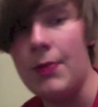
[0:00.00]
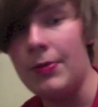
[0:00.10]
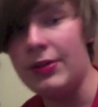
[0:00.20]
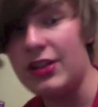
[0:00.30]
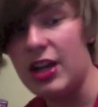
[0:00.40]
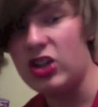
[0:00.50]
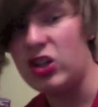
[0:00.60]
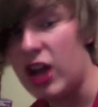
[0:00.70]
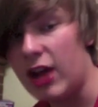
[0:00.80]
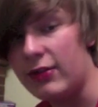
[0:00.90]
But today's
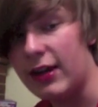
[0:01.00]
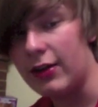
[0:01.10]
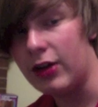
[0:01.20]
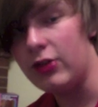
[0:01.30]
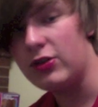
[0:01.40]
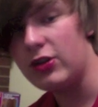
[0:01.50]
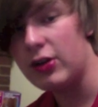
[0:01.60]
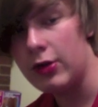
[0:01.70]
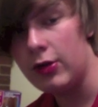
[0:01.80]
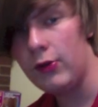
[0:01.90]
shout out goes
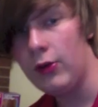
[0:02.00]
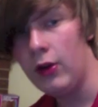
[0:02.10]
to